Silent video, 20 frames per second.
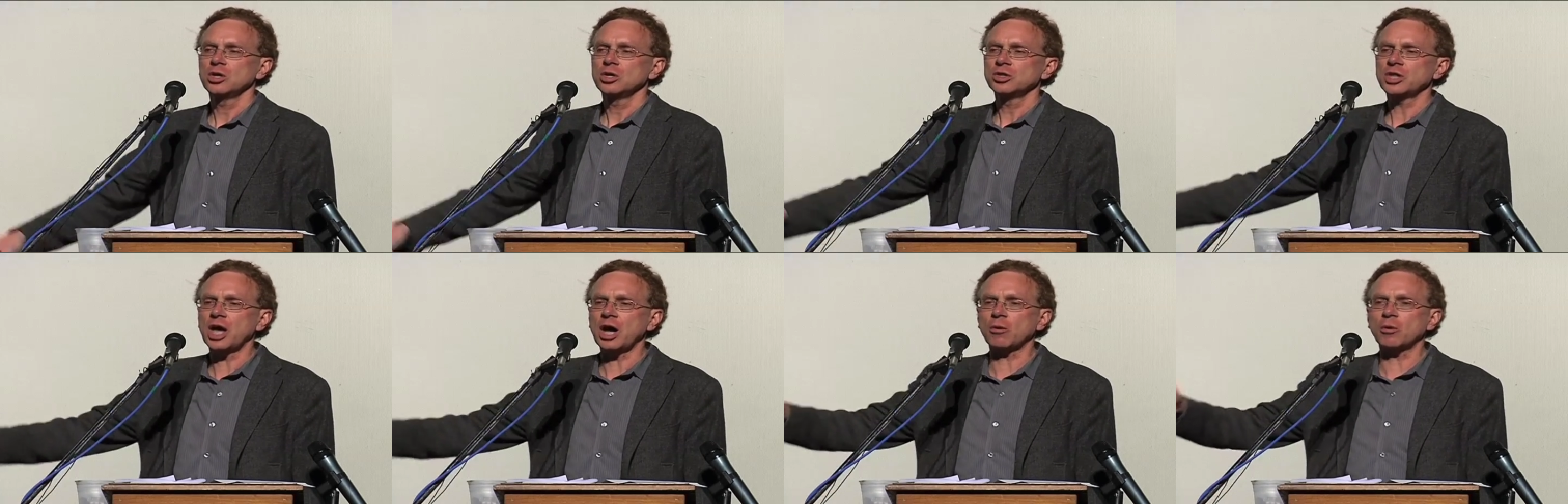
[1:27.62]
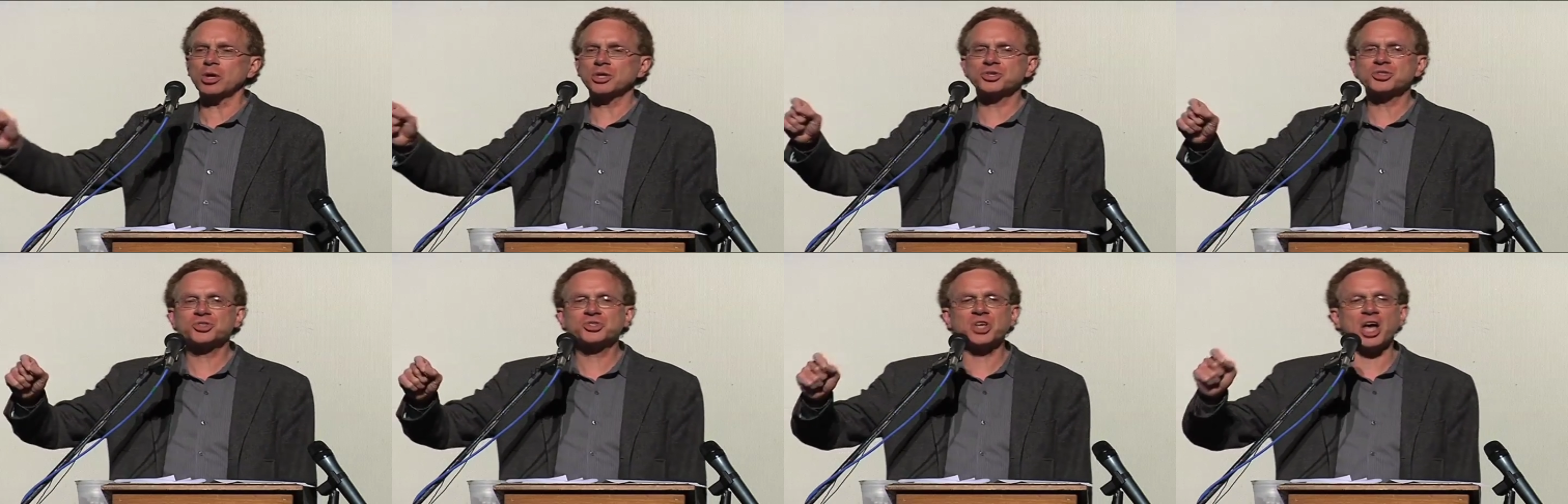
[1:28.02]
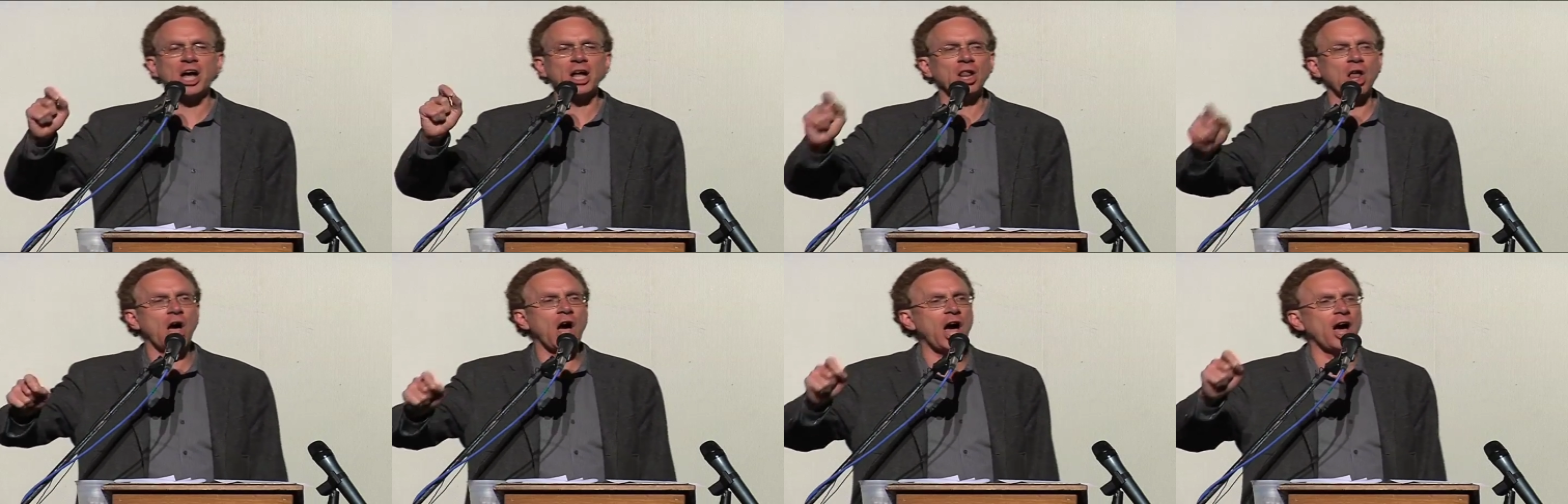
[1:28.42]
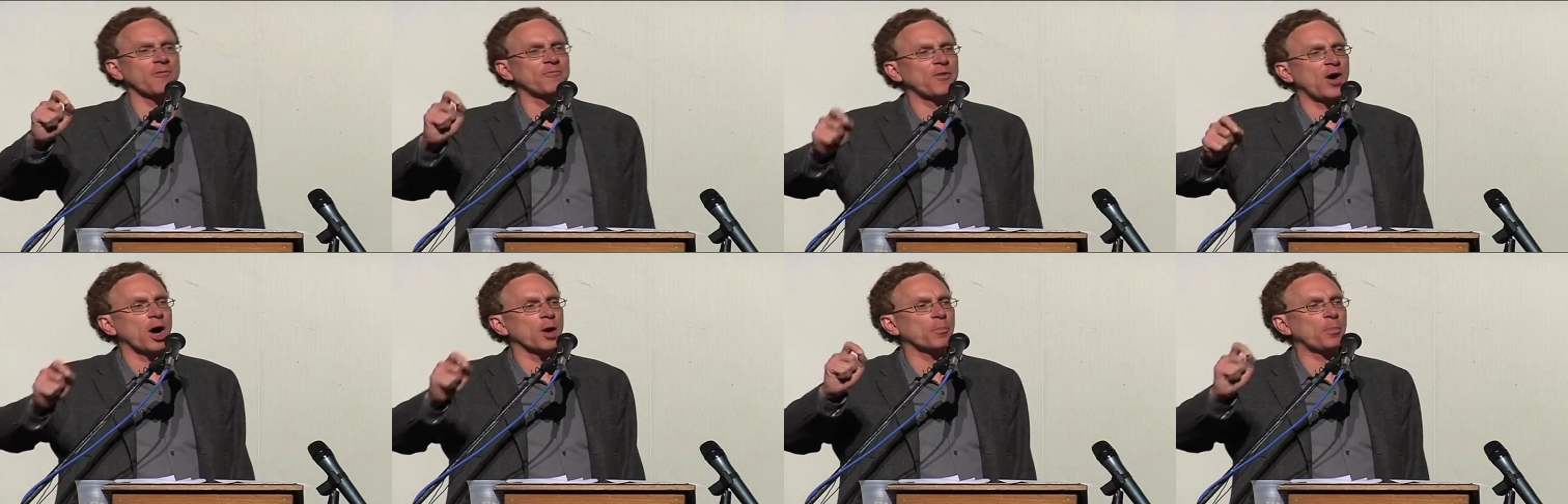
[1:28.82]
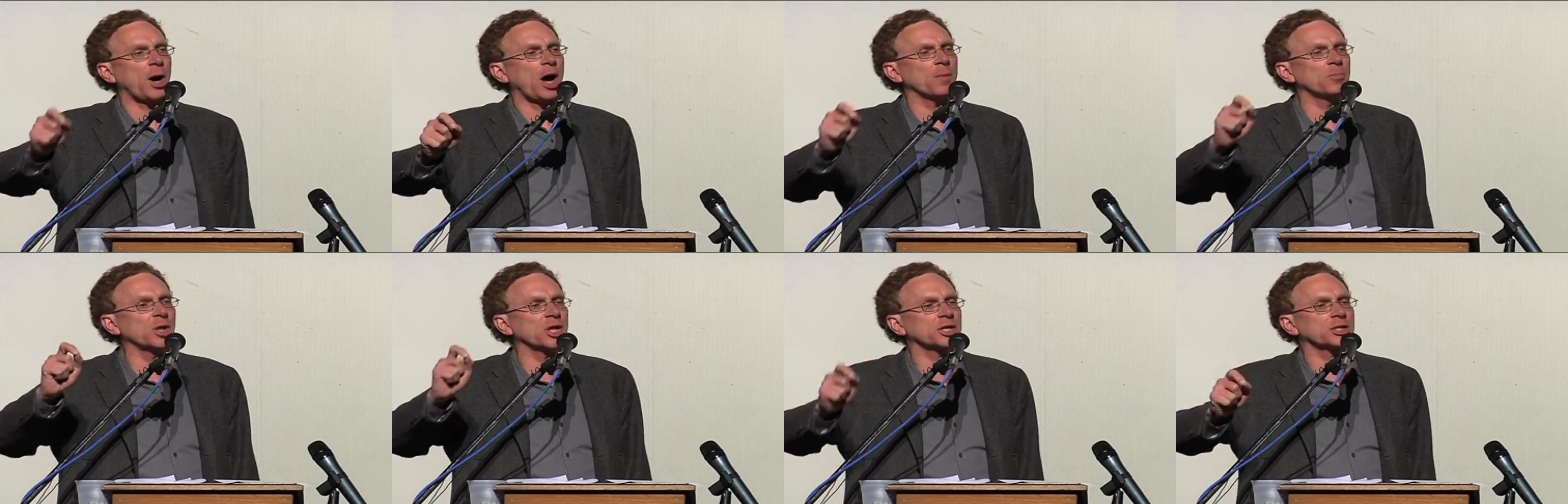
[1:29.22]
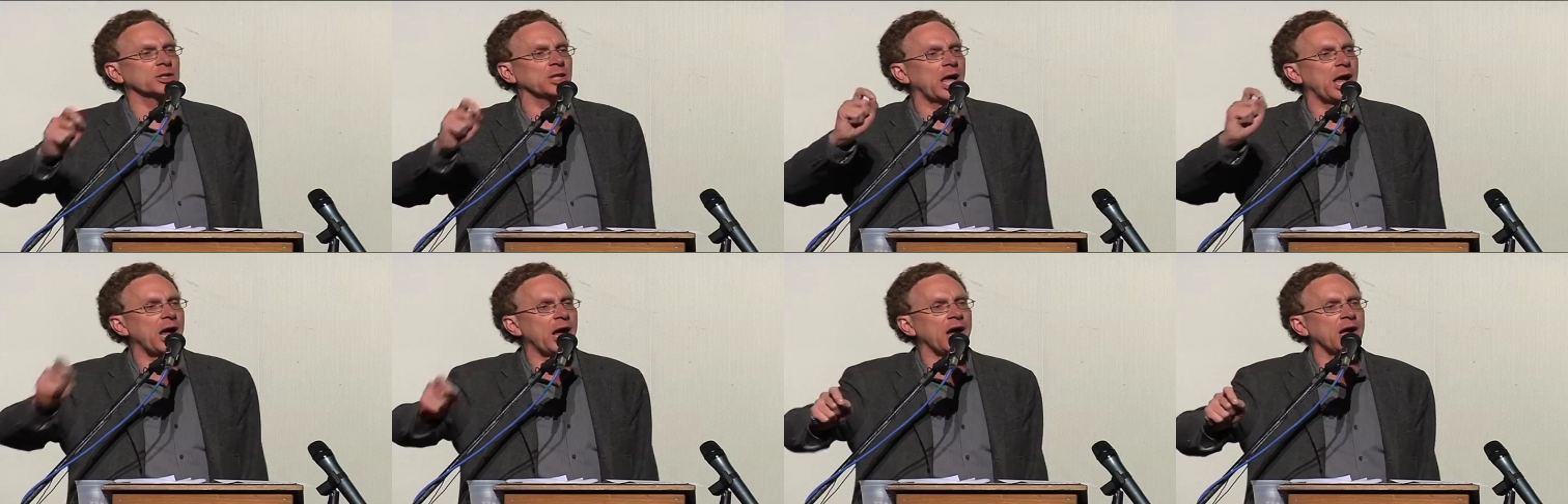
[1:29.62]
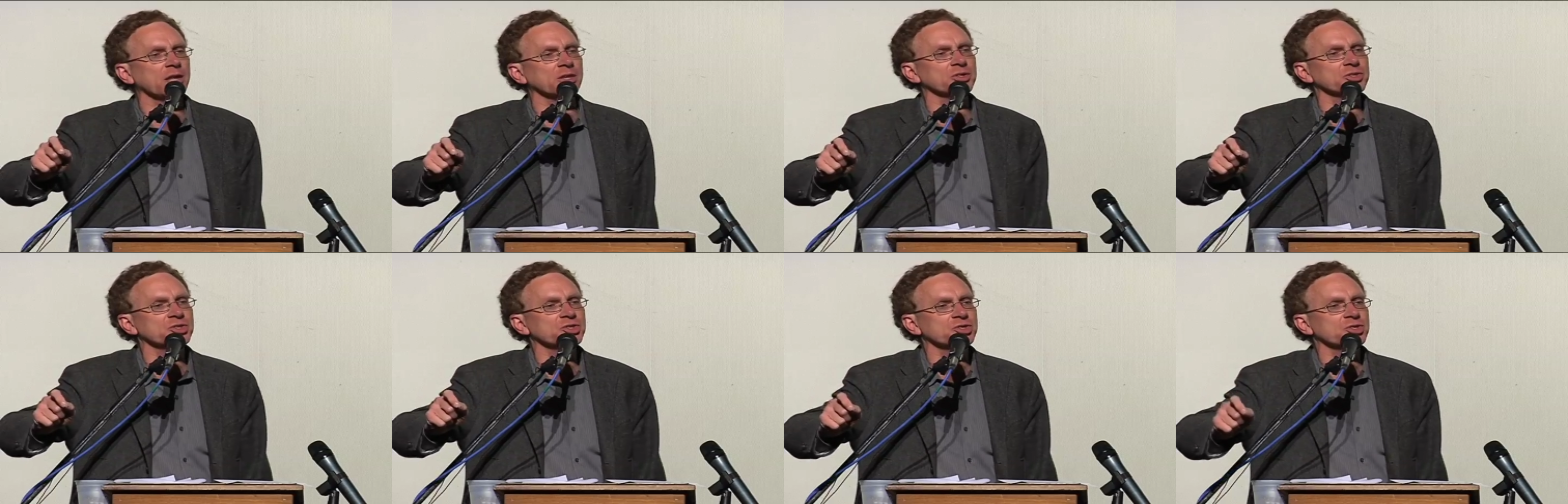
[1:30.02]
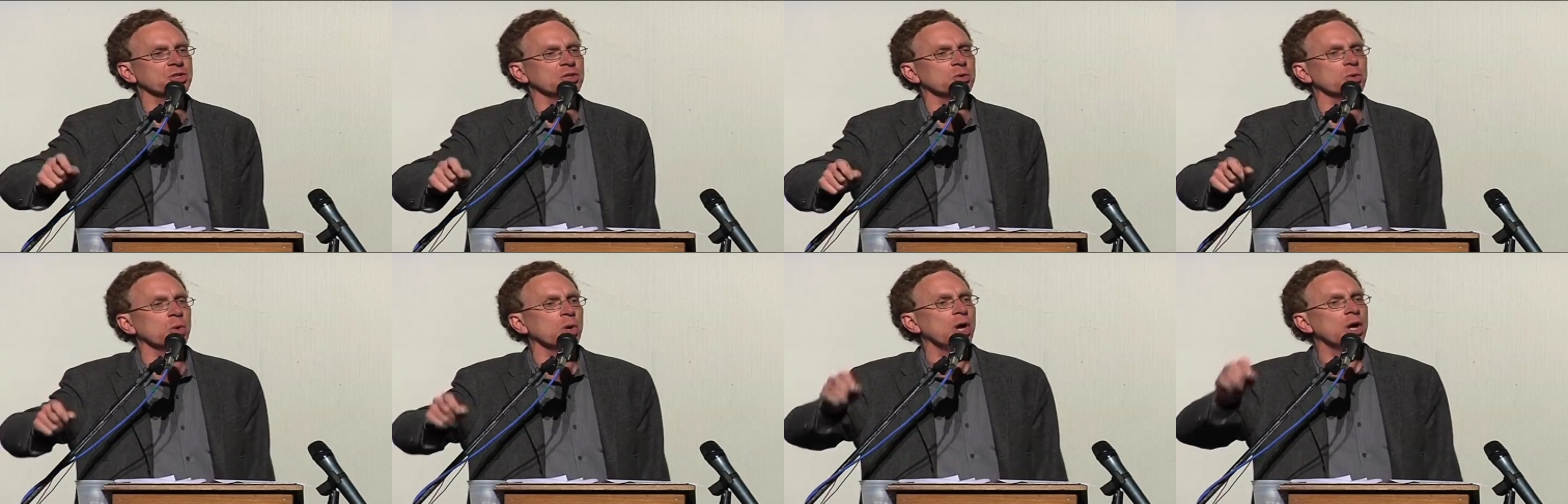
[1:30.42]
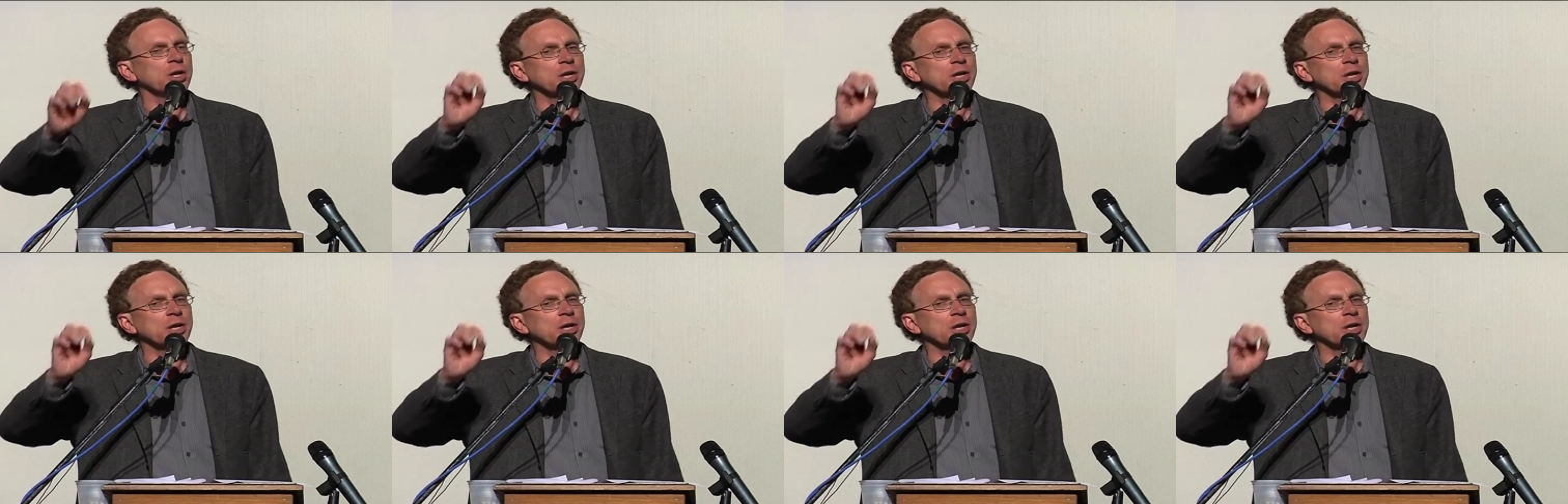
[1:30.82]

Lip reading: that would sell off our public lands to,